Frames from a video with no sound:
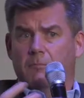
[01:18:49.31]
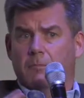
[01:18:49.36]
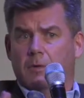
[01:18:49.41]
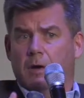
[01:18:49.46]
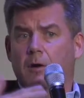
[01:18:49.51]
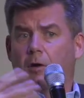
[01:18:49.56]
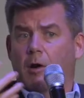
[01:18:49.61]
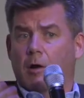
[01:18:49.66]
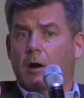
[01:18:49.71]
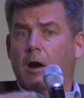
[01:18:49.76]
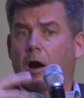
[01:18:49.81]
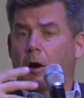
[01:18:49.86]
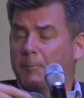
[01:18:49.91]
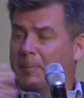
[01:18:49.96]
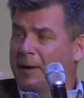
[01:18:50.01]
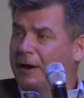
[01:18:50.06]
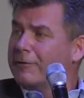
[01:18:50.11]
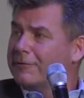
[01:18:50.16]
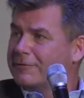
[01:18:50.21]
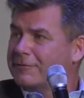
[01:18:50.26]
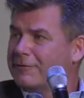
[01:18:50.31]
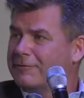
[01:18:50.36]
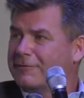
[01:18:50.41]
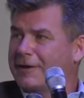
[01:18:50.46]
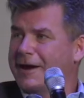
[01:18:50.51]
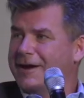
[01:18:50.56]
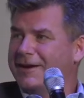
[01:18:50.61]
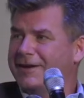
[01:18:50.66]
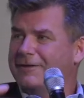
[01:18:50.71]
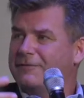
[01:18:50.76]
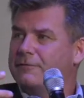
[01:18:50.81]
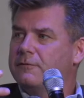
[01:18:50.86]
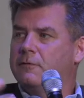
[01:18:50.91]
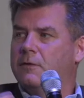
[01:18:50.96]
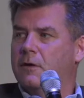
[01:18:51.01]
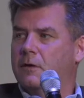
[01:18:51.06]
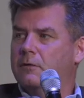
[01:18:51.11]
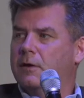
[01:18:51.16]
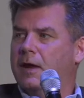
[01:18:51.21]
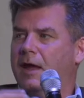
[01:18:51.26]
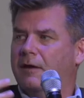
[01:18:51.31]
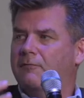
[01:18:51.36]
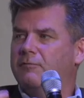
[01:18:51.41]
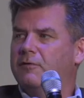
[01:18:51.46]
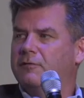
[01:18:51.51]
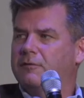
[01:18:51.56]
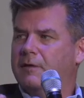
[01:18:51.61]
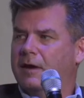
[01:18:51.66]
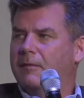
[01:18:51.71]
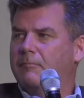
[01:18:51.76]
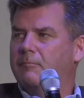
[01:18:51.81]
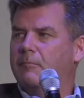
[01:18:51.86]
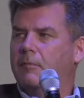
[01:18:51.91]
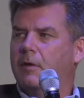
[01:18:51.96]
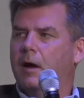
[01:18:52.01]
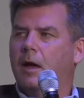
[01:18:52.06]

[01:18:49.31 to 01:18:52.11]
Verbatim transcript: you know, our, our parent societies don't have the same